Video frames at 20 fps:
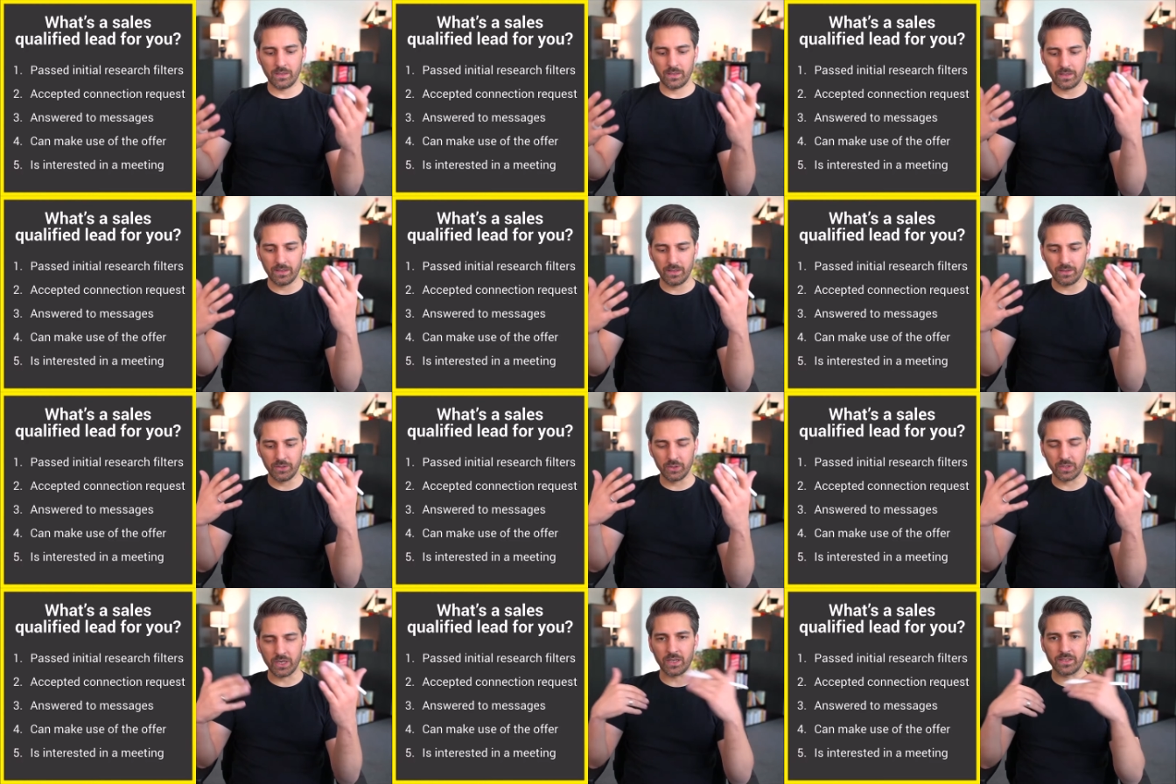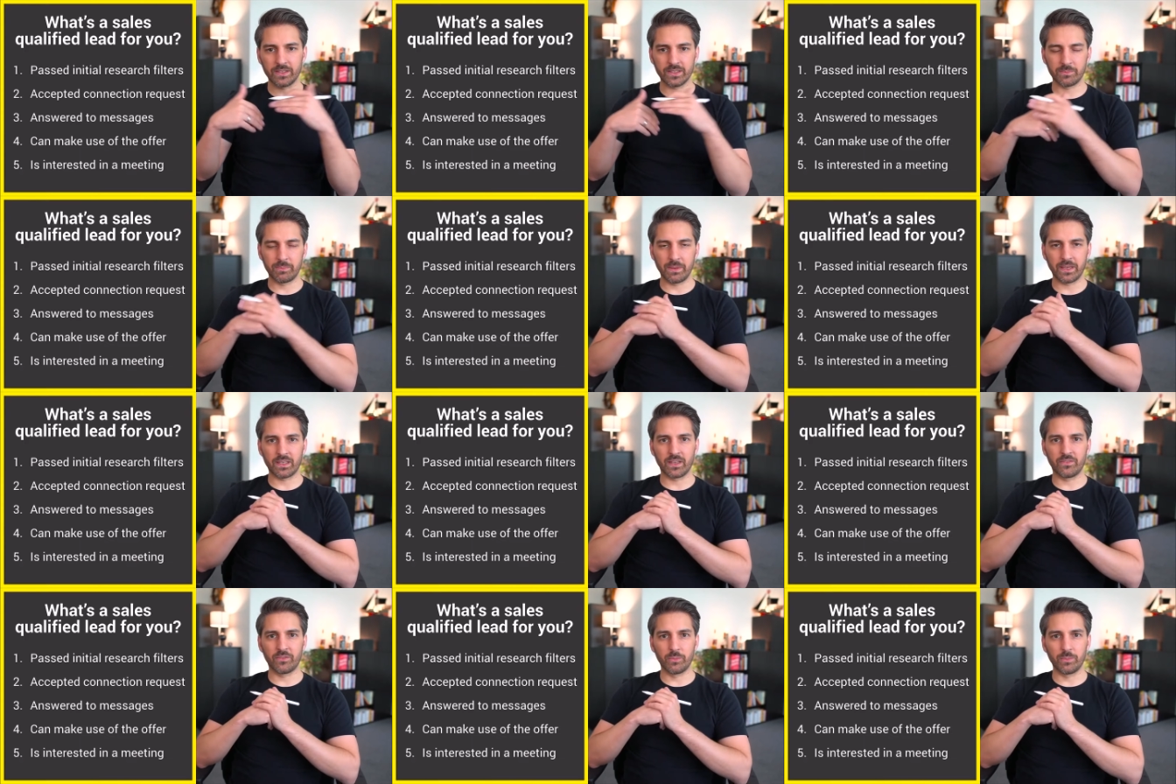you can't
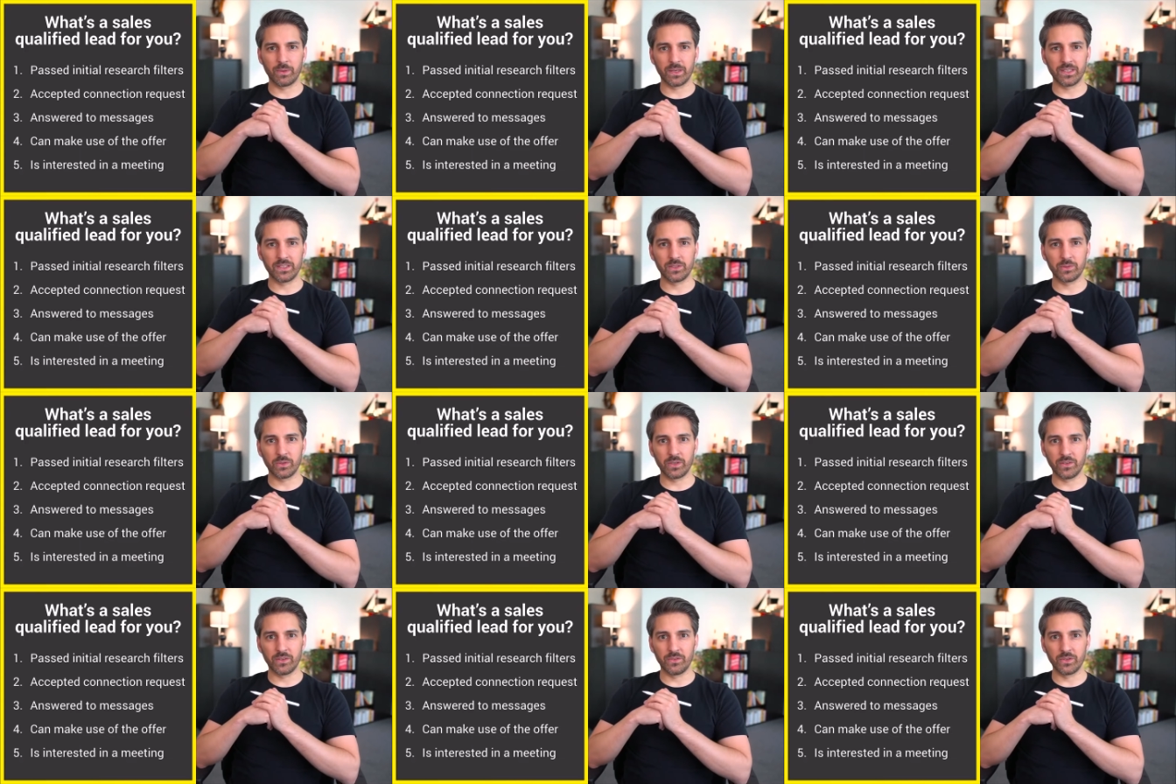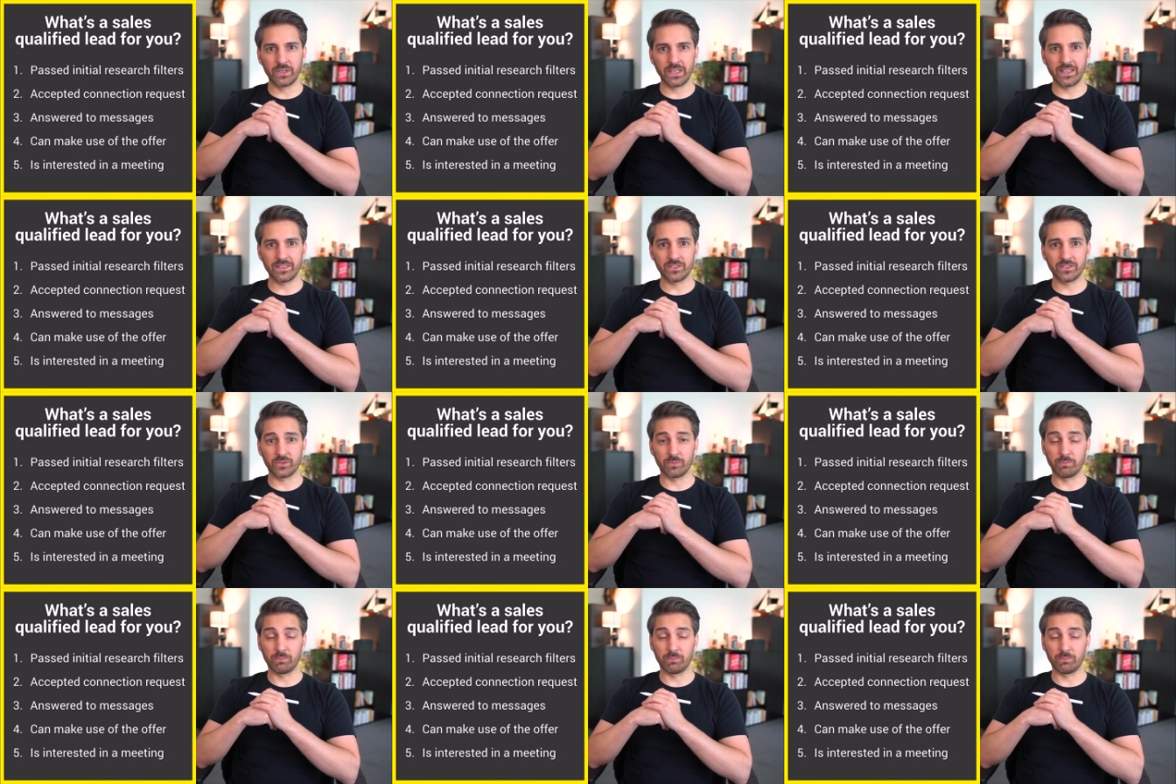expect everybody to give you an answer.